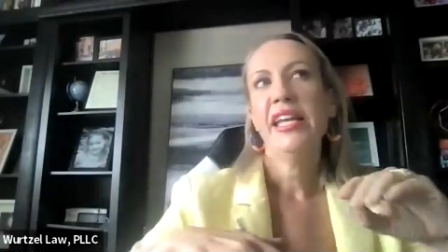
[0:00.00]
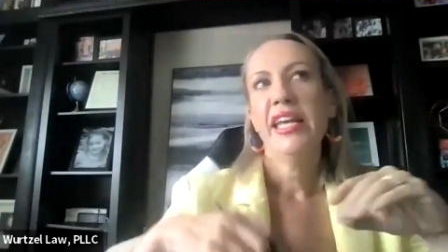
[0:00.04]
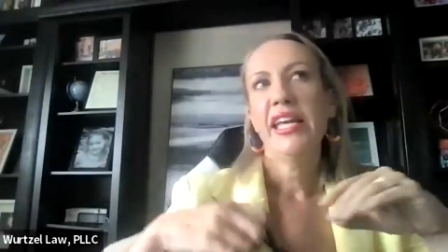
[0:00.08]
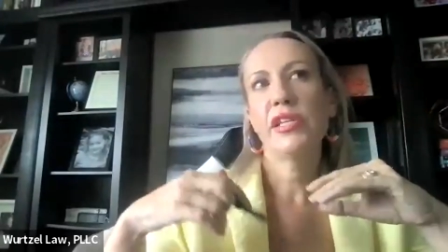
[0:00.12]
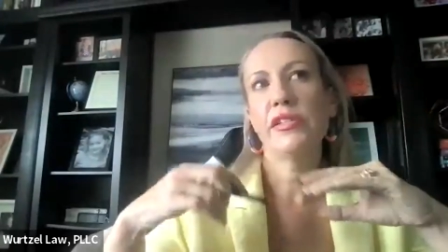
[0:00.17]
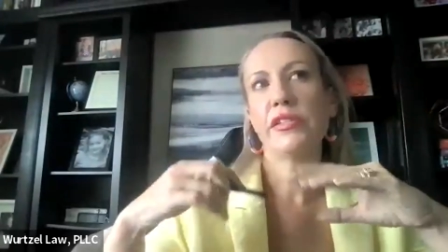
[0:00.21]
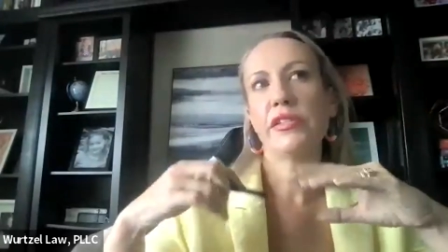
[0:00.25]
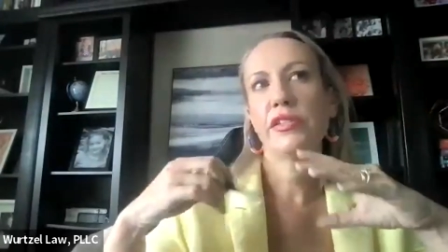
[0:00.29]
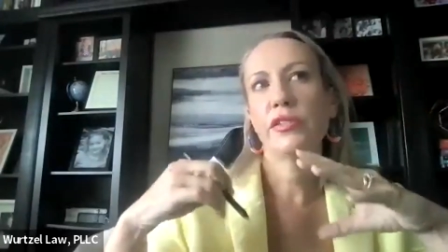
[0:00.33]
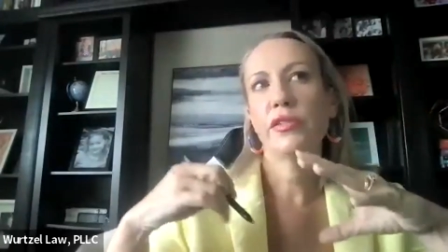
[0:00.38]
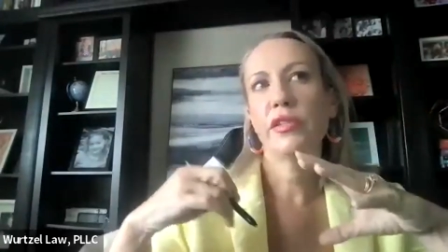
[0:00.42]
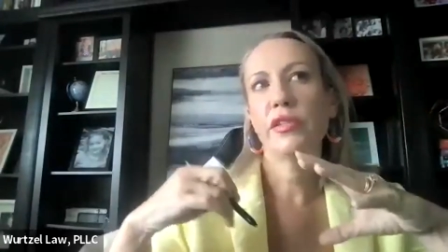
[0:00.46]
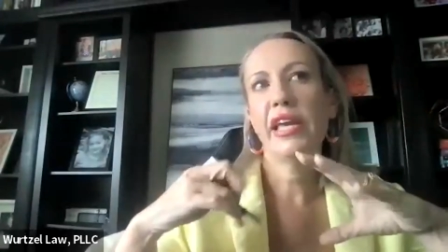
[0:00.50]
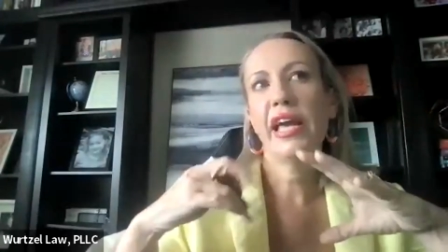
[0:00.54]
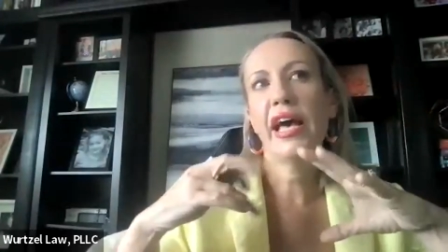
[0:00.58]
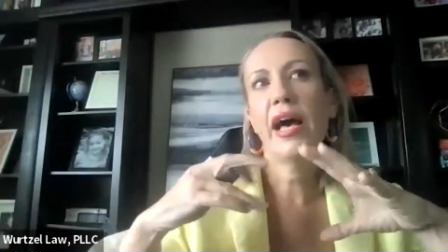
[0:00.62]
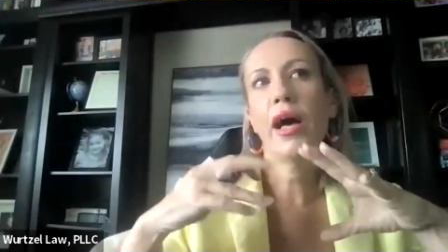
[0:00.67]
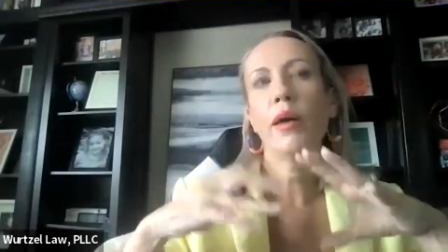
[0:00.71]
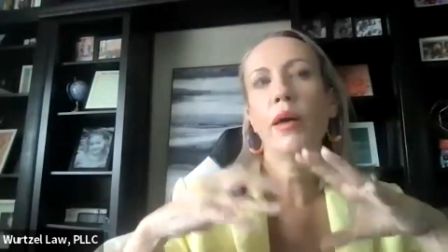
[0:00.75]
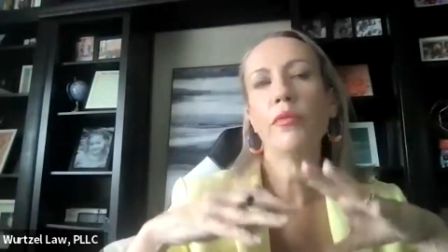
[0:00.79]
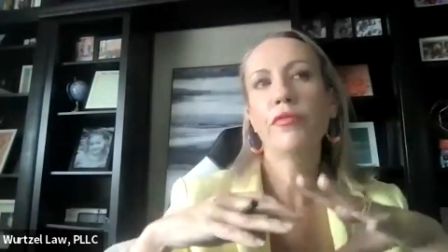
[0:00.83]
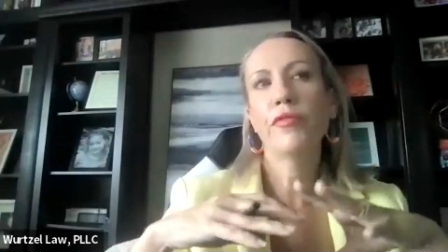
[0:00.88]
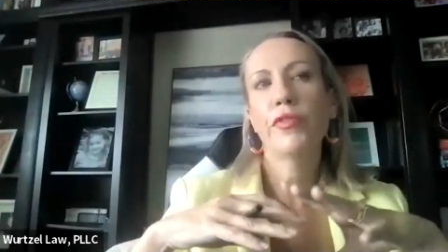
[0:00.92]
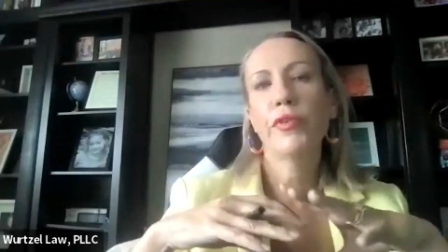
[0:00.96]
It's
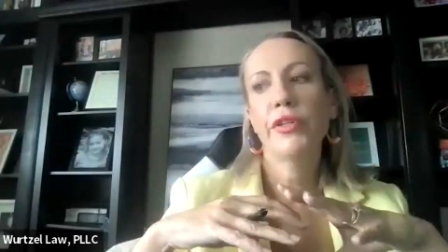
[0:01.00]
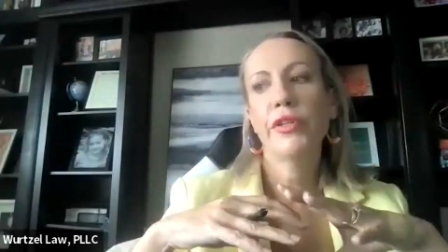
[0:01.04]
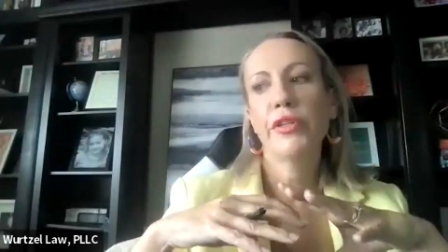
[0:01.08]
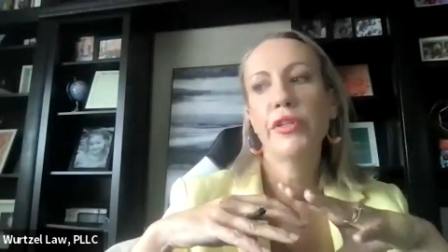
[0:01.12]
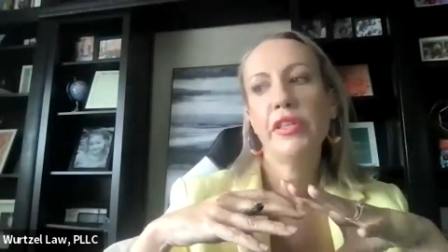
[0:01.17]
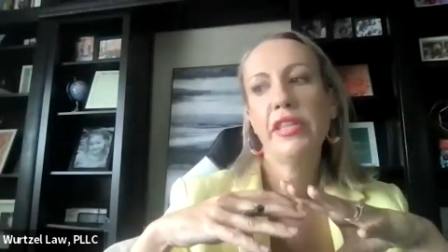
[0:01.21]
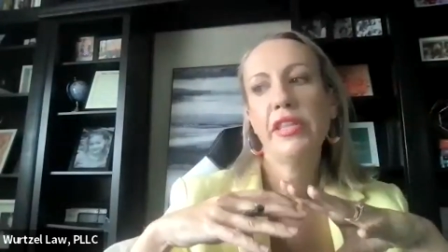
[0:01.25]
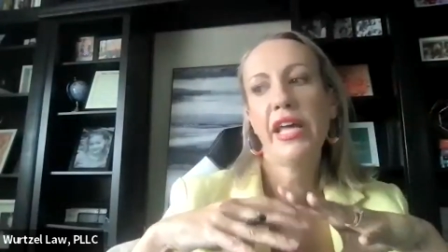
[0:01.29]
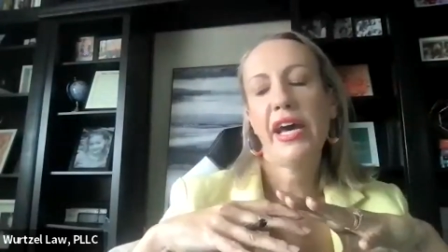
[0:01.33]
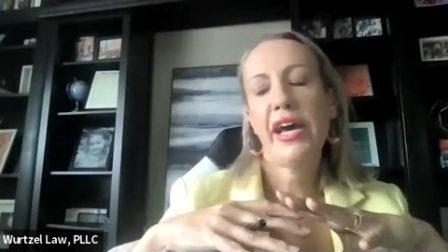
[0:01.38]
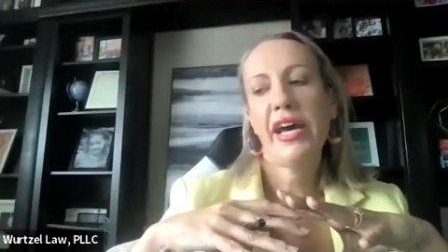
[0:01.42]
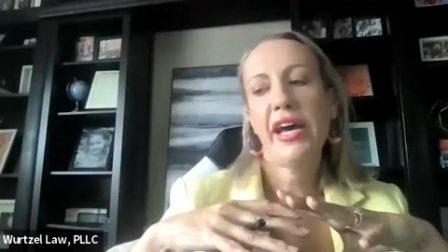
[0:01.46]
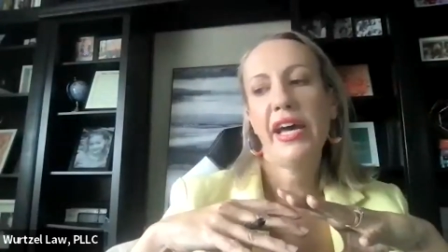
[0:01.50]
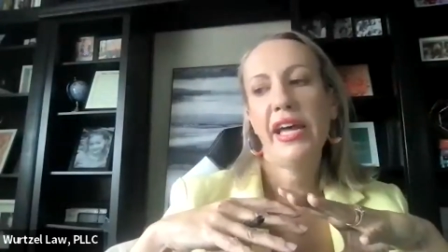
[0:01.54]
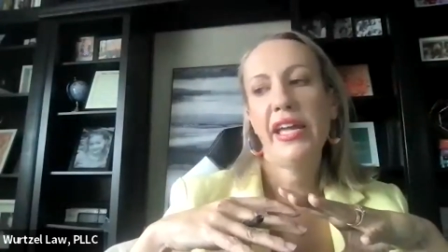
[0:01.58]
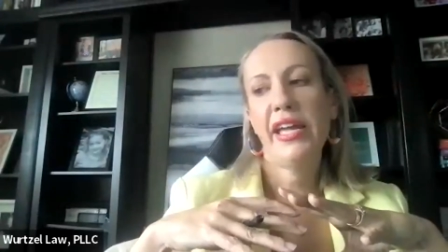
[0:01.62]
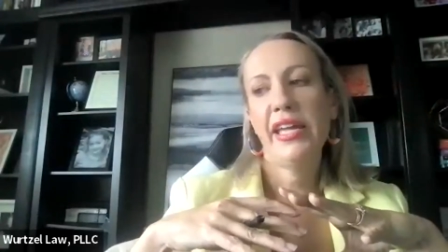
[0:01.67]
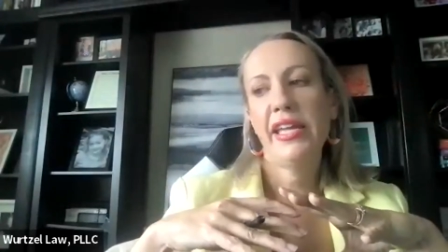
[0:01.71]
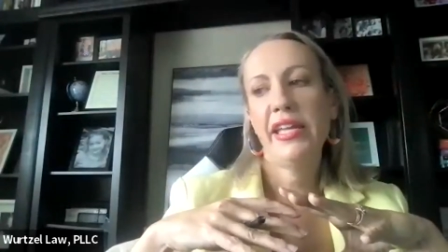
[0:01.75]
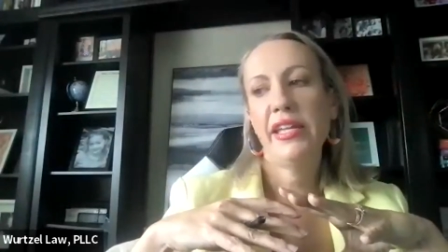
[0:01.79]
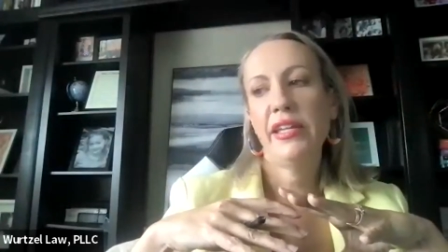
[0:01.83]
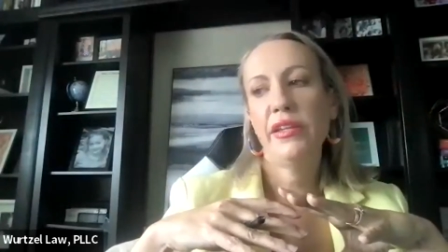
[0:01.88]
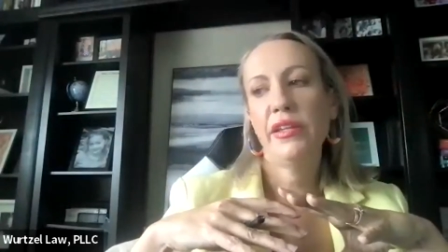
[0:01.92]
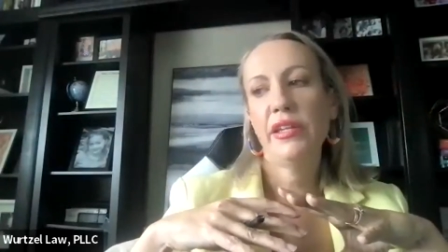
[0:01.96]
helpful
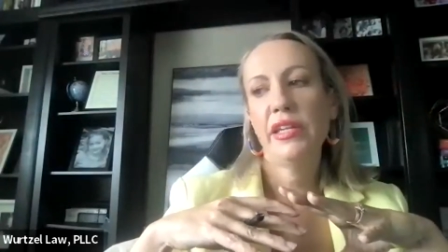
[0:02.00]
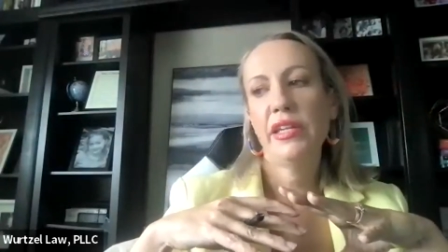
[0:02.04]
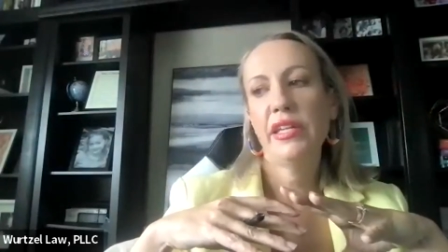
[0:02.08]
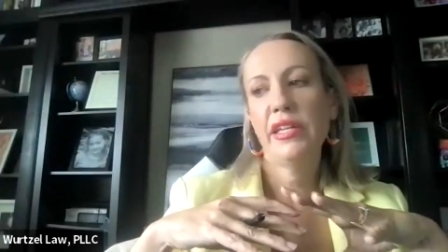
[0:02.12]
that